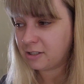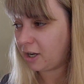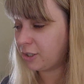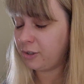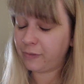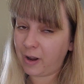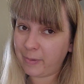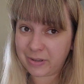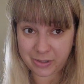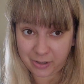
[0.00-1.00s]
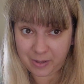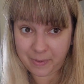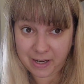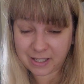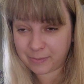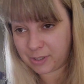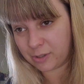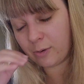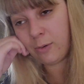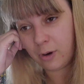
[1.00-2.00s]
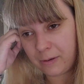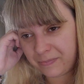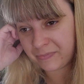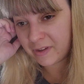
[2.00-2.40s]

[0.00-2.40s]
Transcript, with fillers: Talked to her for almost 30 minutes, which is cool.